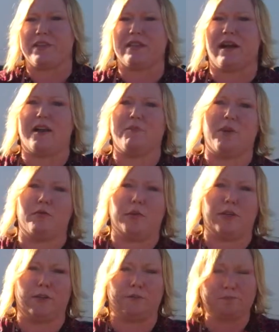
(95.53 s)
this
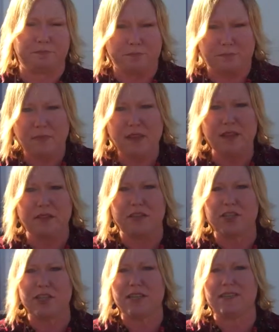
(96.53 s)
automobile. The
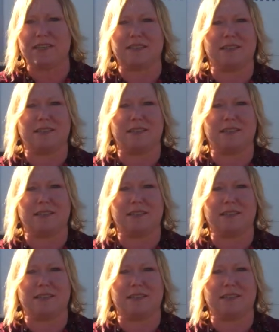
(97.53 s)
Genesis